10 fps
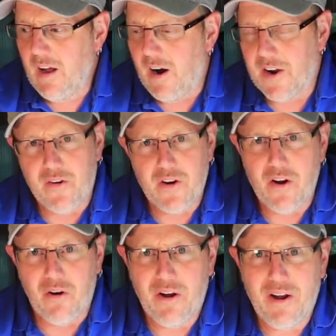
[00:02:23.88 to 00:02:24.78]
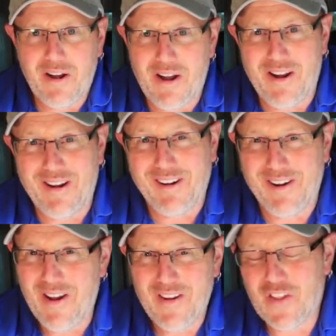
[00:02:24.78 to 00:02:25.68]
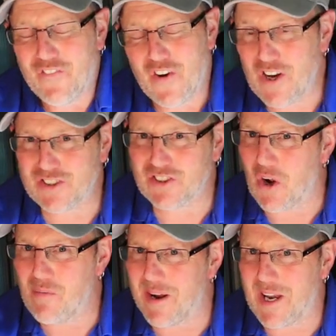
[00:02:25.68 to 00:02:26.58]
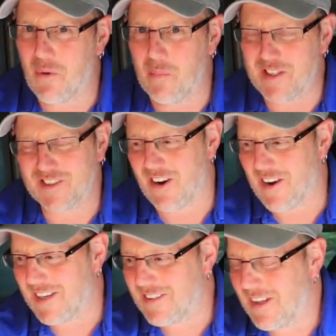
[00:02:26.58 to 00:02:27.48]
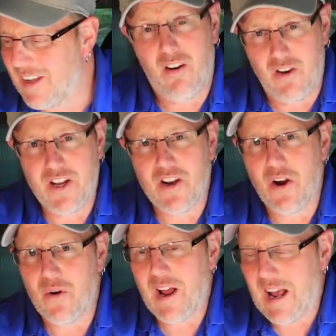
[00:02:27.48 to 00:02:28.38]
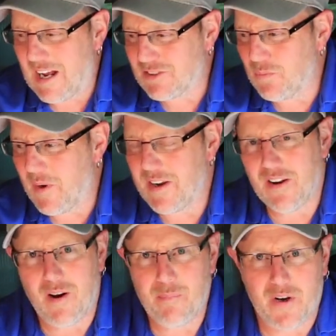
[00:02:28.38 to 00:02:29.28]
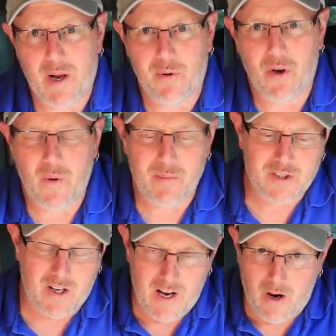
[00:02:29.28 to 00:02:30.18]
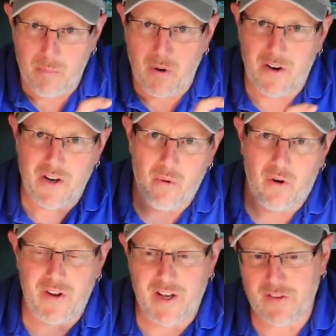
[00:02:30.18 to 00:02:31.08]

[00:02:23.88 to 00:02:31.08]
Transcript: I don't know, the first so many will be signed. I'll let you know as and when I put it up on the website. I'll put a note on there.